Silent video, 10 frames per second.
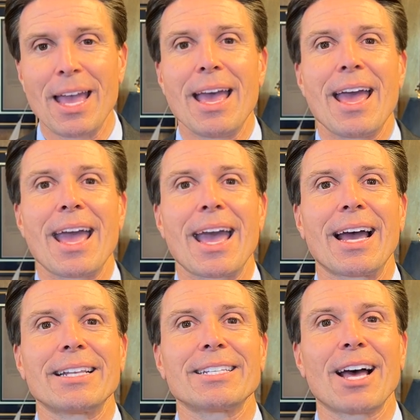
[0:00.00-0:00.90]

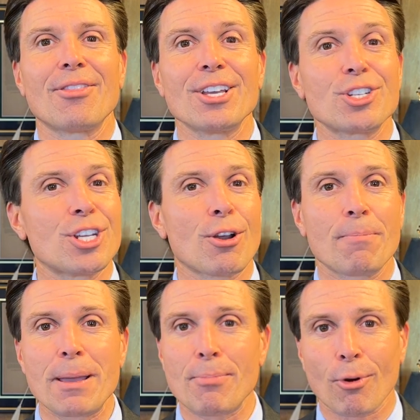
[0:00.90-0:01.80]
And this year,
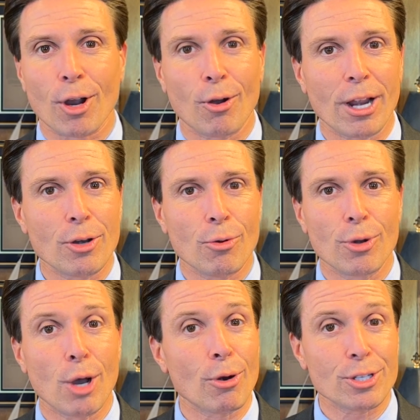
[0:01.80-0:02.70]
people are going to
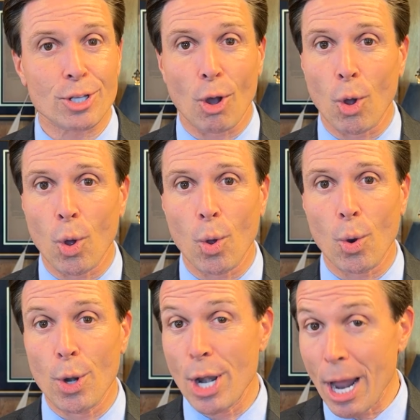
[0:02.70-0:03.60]
notice a
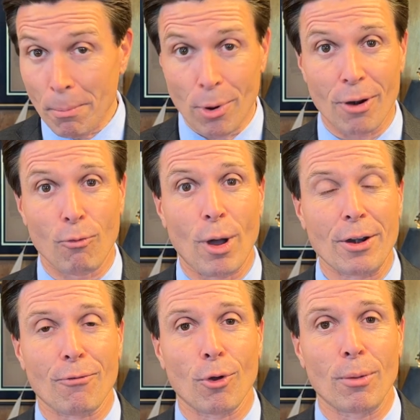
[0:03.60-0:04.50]
number of
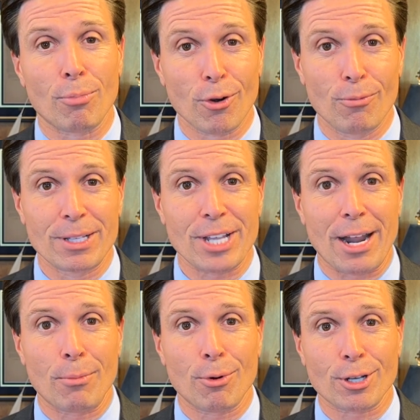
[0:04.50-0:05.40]
wonderful improvements
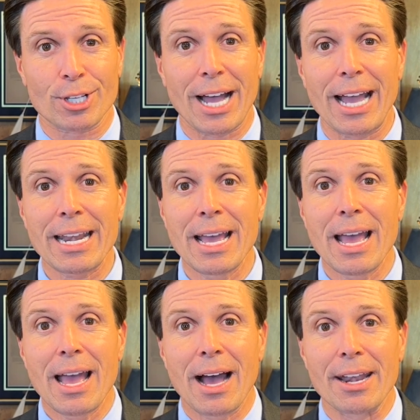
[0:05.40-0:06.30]
out at Brookside,
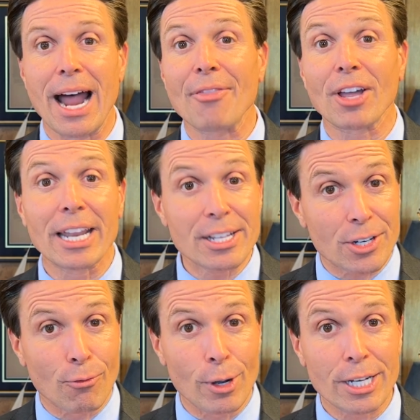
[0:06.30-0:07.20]
not the least
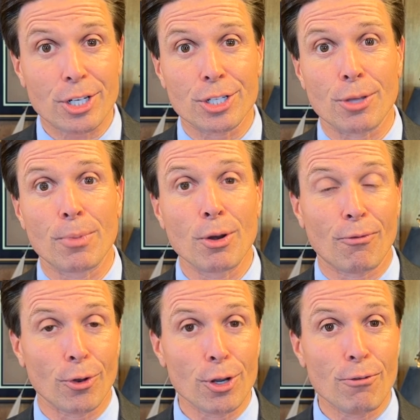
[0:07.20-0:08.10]
of which is the
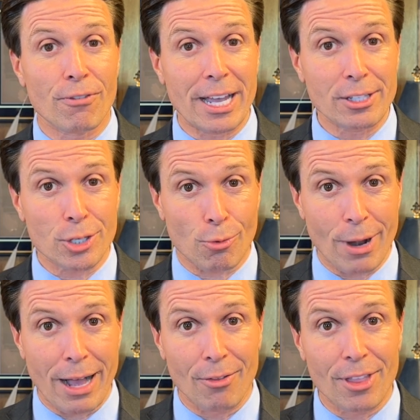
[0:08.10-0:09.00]
beautiful new fence
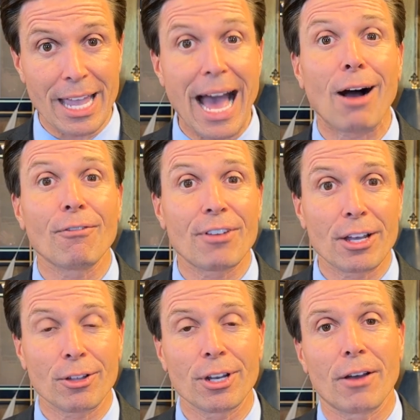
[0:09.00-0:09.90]
around the
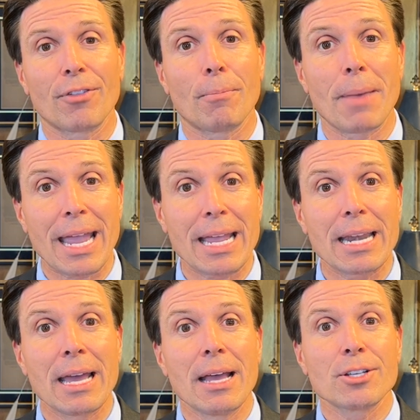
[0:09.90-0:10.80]
outfield of the
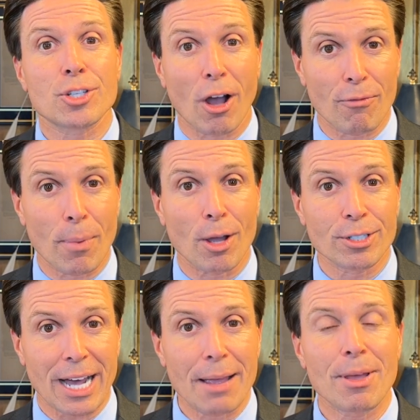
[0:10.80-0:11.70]
main softball
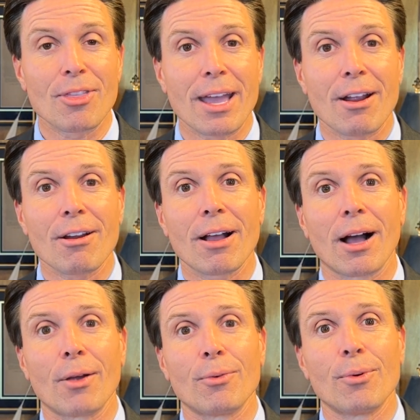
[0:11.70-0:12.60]
diamond there,
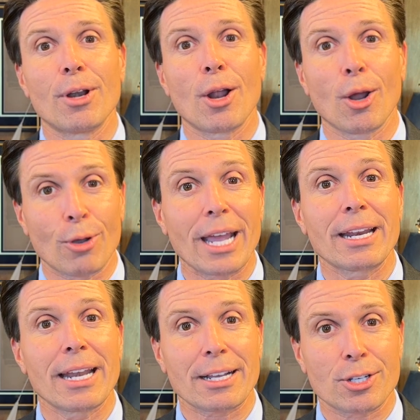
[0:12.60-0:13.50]

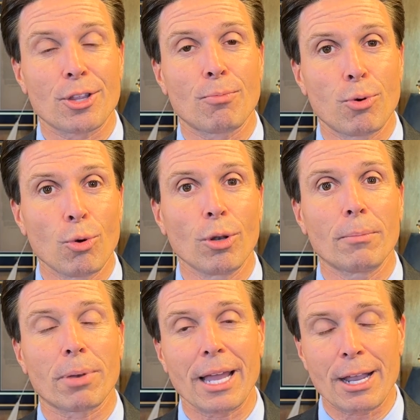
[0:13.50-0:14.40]
located next to the pool
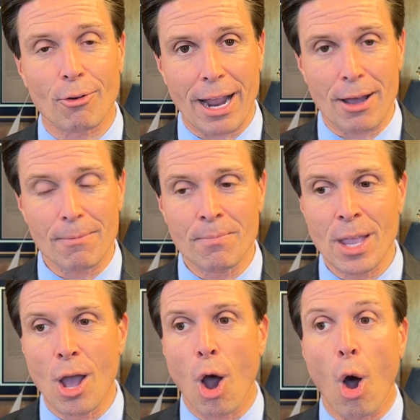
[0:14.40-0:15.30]
and playground.
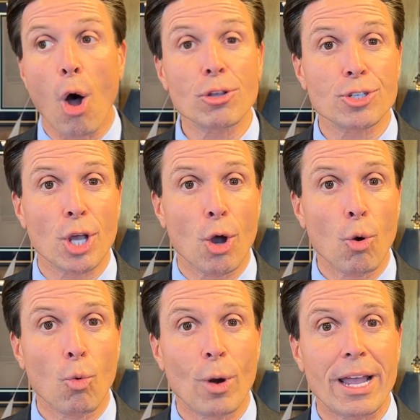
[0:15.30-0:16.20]
Also,
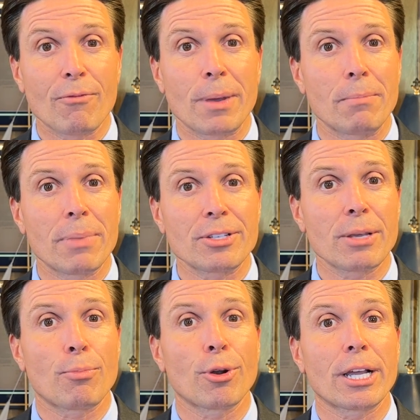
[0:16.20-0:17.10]
we have been busy
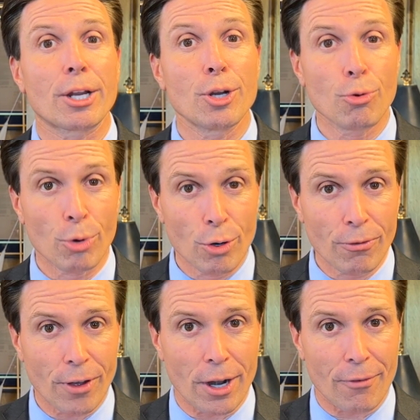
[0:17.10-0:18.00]
putting a new
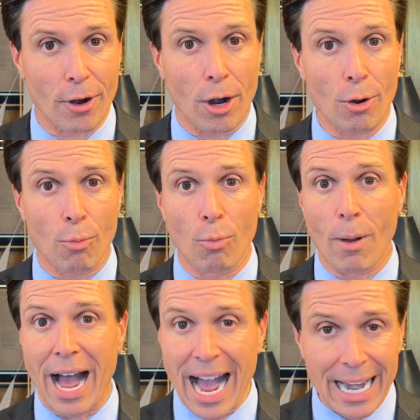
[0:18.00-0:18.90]
roof on our
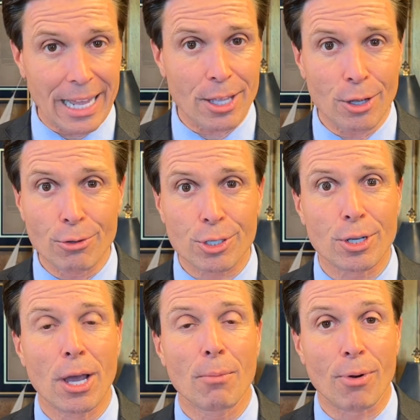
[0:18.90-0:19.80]
highly used
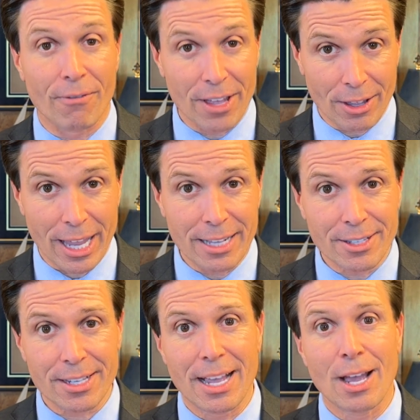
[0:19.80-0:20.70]

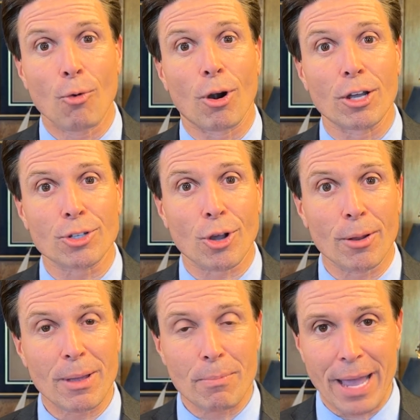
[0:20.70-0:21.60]
pavilions. We're also going to
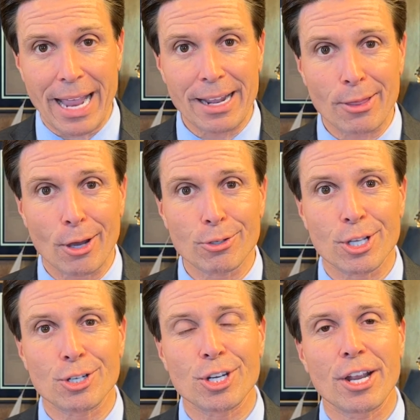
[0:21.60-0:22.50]
be painting those
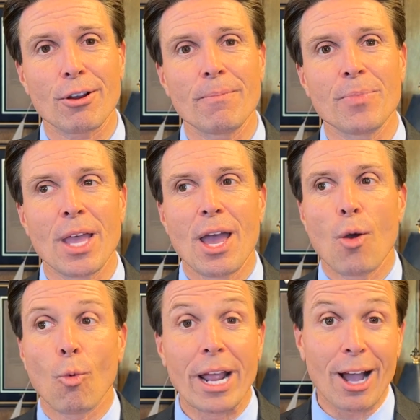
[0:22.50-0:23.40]
this year.
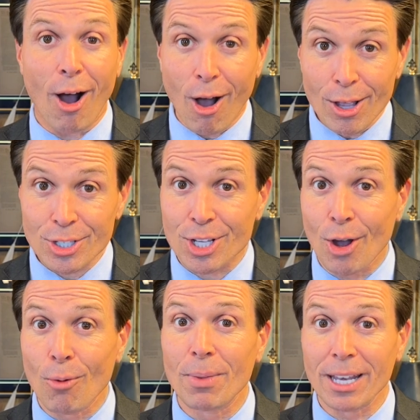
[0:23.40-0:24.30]
We
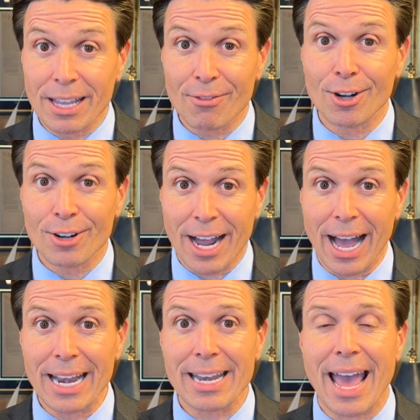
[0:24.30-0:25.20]
also, believe it or
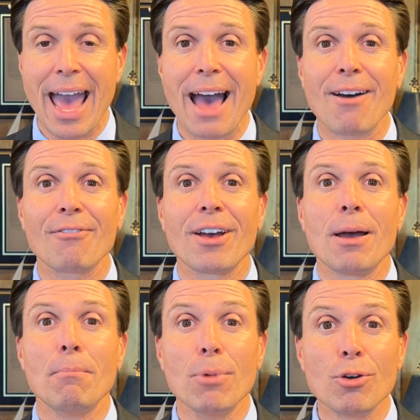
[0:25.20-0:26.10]
not, have
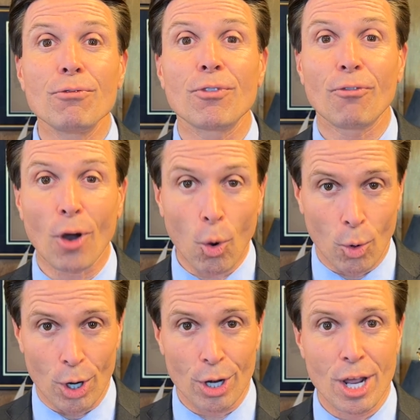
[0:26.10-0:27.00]
moved
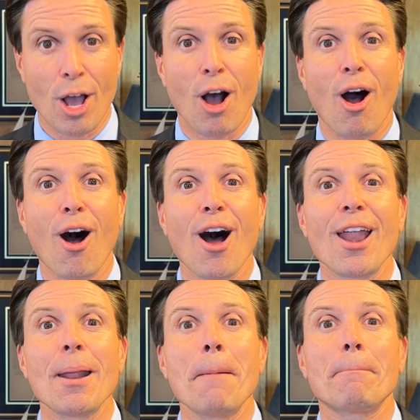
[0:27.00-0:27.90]
forward
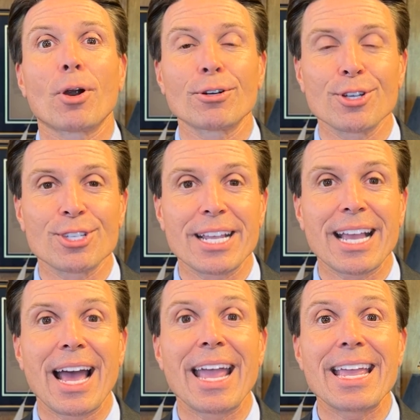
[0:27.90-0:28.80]
on purchasing
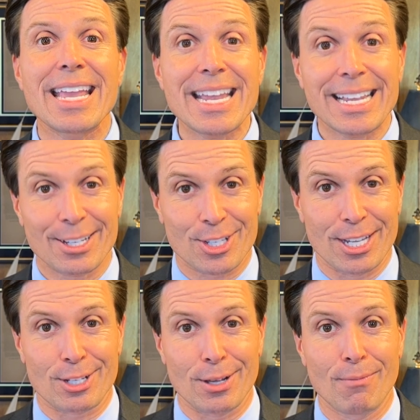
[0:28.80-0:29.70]
a heating
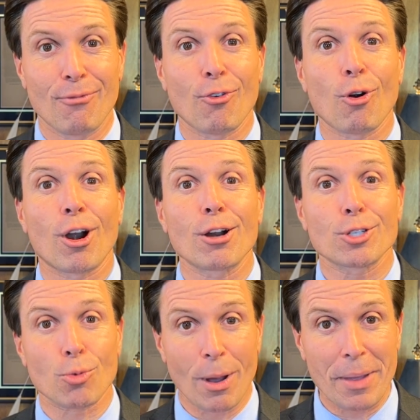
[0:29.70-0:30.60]
system for our
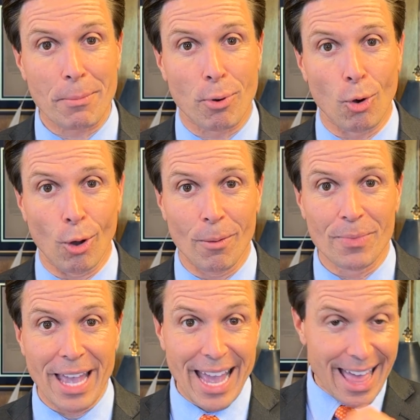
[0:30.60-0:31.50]
swimming pool.
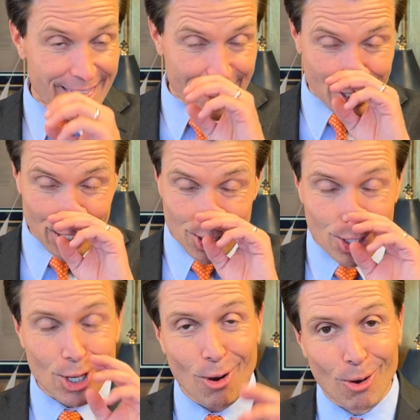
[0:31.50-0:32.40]
This is
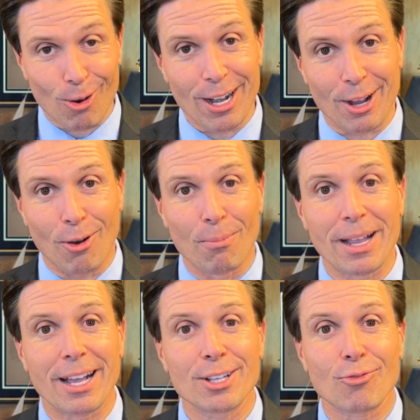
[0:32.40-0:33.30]
so critical
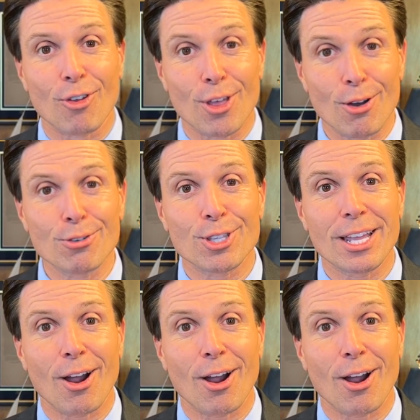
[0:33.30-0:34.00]
because for those that